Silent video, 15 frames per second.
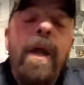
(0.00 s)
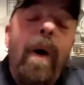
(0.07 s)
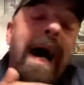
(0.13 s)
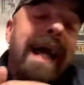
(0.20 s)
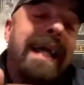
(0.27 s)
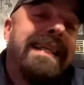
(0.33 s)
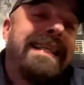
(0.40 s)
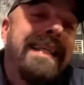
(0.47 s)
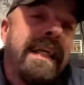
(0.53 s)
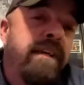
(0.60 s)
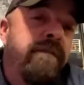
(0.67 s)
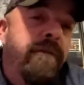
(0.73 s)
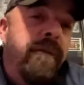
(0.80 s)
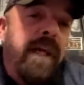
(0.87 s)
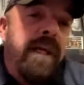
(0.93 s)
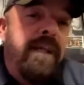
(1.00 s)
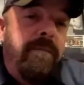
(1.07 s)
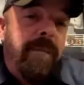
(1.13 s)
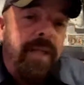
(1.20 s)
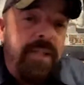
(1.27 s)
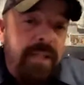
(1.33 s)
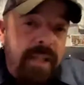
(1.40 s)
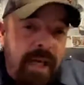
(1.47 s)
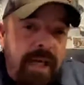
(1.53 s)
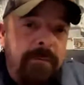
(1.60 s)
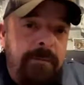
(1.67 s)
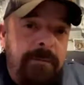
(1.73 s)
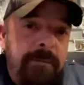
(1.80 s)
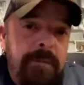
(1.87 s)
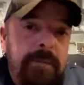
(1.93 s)
I didn't forget to mention that.
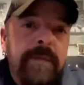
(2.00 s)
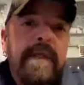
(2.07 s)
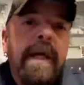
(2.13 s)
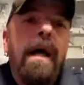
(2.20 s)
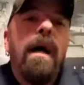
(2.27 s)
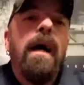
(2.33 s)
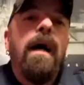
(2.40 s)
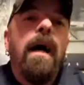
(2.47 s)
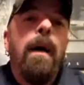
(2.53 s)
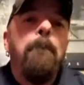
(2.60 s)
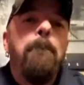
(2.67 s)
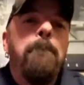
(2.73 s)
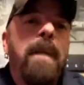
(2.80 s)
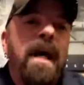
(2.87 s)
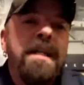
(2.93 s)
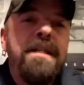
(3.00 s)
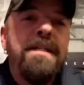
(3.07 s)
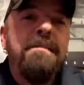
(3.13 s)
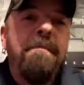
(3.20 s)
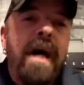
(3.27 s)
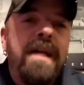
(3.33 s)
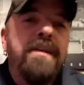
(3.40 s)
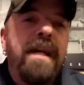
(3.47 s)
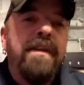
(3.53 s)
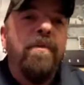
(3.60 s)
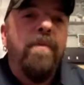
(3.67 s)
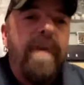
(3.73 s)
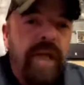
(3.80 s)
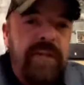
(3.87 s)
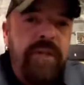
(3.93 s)
Much like the
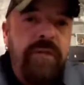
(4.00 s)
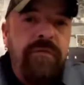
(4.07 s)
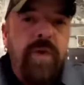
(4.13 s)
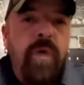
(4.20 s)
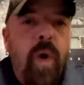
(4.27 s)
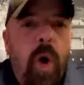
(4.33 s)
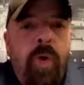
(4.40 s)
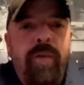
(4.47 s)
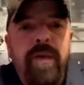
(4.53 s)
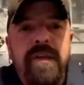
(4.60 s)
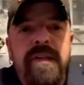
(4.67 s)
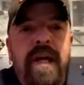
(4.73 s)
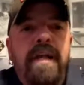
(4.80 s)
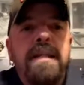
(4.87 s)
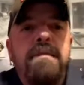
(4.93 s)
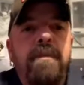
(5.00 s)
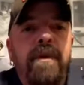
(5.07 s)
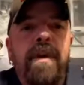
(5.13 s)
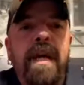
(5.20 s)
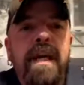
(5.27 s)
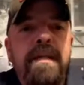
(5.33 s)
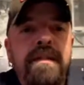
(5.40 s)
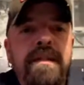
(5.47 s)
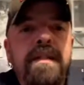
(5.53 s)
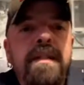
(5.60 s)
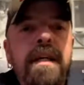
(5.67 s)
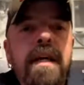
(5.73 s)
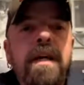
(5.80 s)
rest of you overzealous Marines,